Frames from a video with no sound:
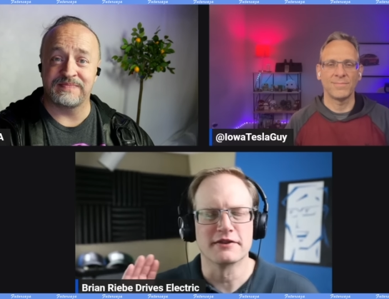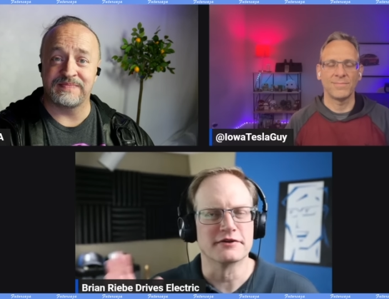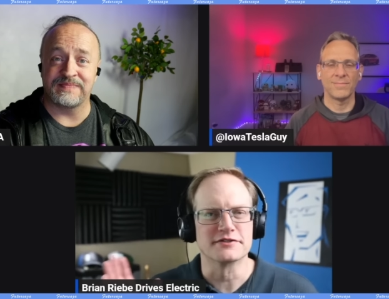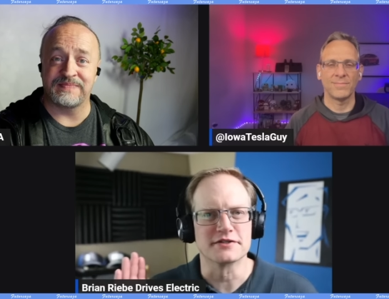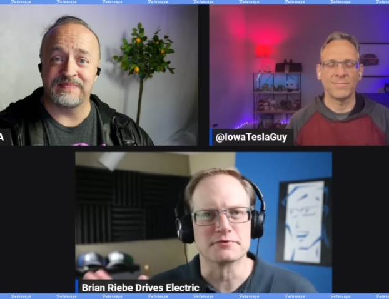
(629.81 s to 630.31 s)

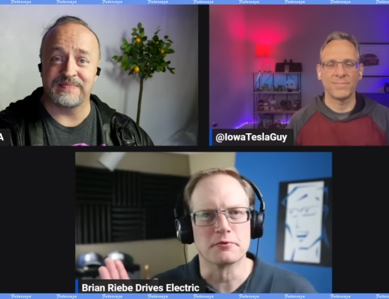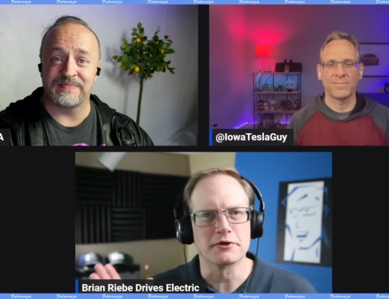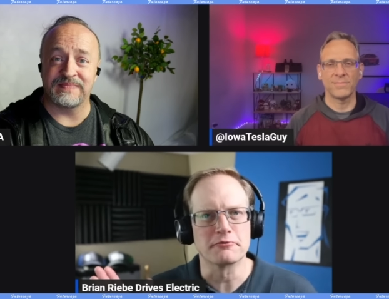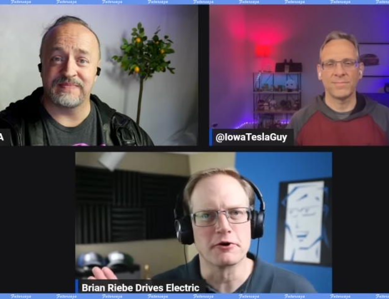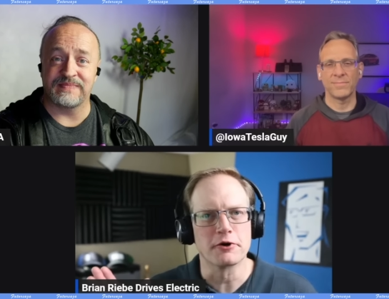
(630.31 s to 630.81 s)
Speaker 1: And there's this
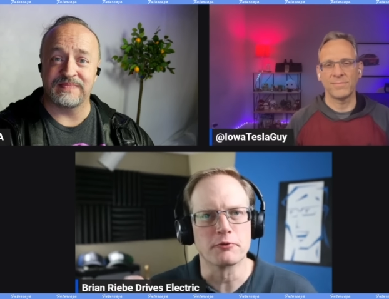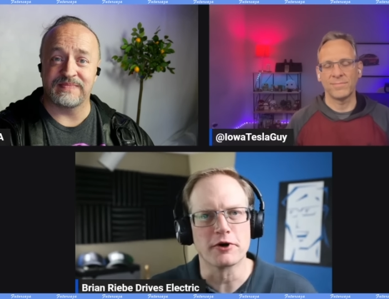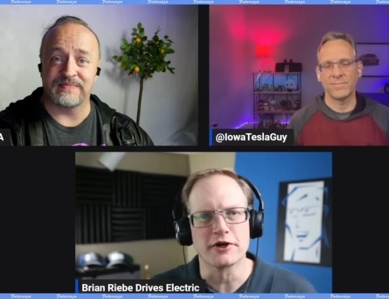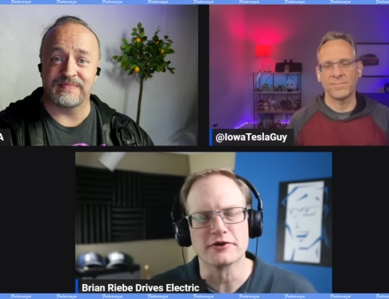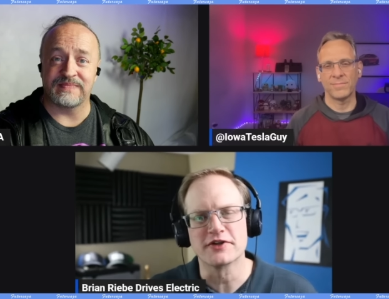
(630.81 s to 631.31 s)
one
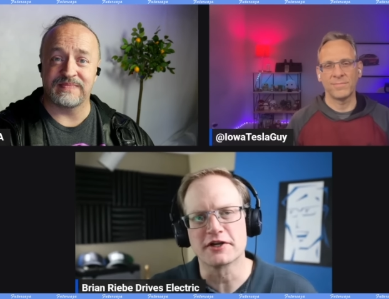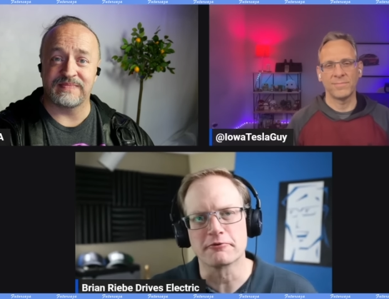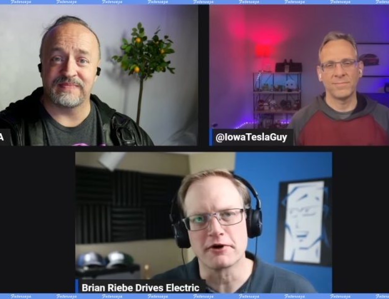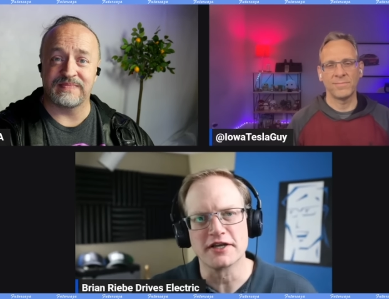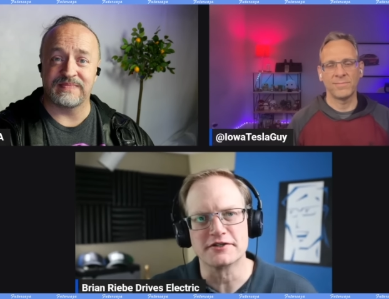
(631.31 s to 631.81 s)
road where you
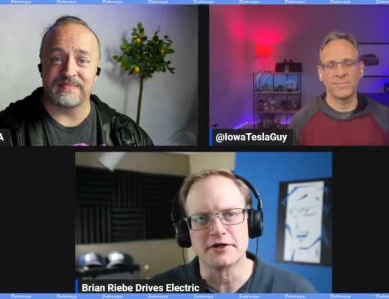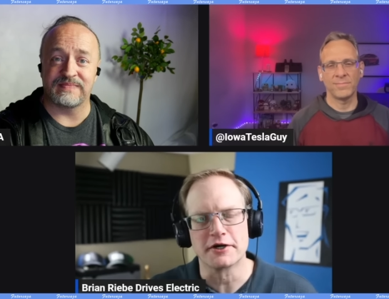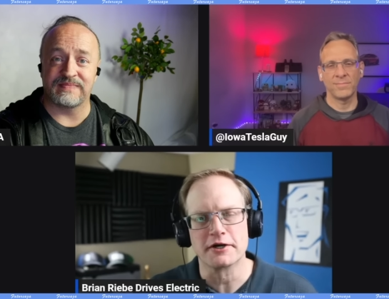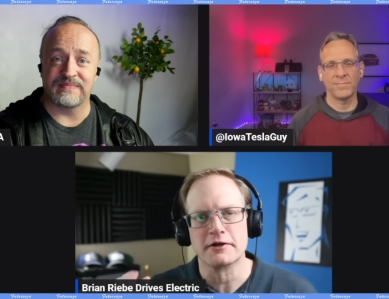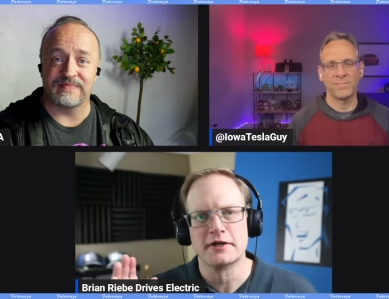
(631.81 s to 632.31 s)
take a right
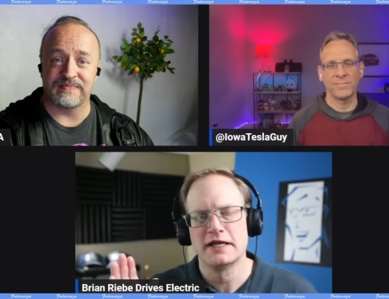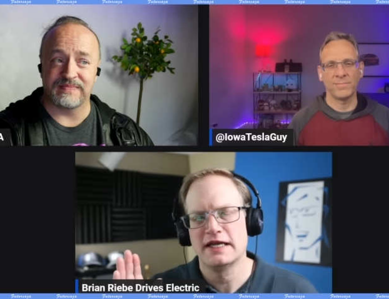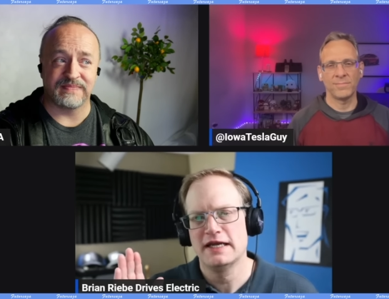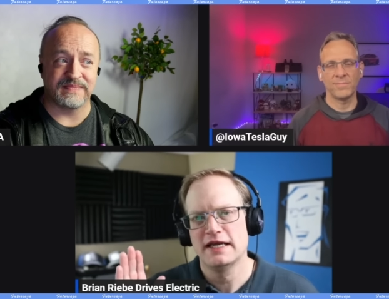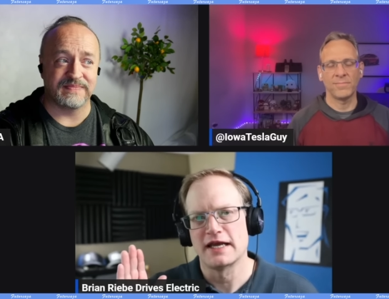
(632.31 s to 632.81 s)
turn
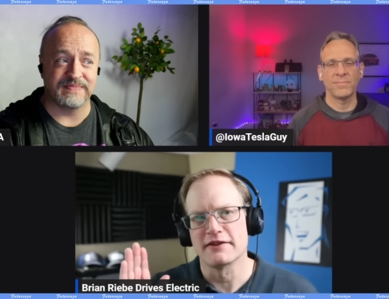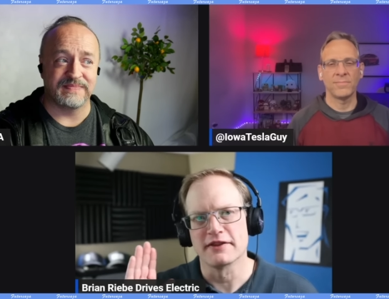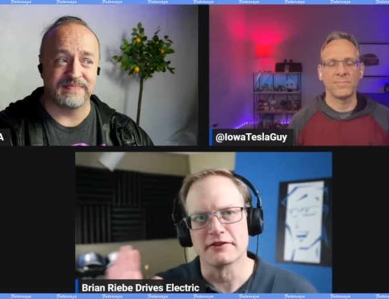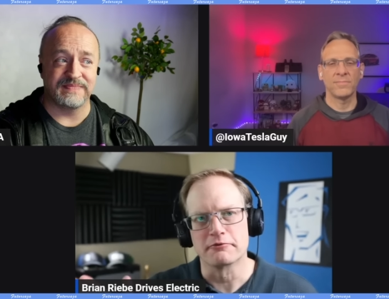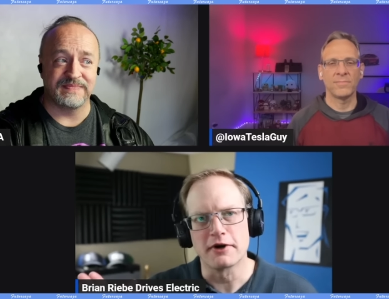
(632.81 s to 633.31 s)

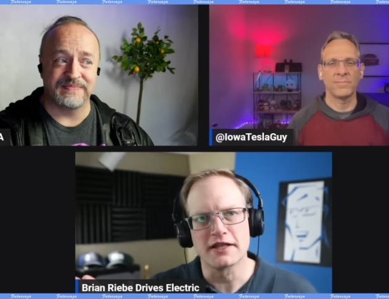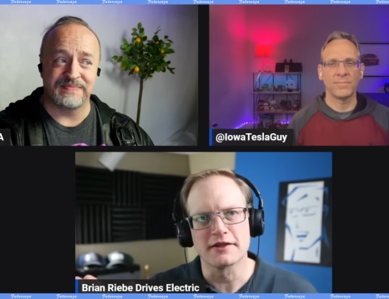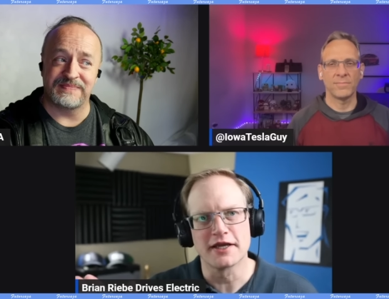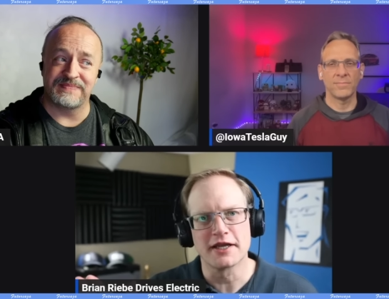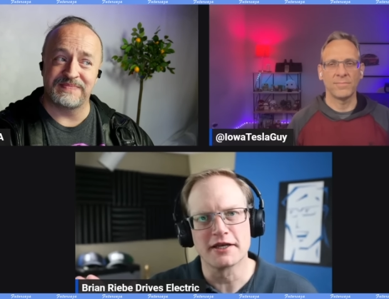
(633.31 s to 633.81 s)
and then the right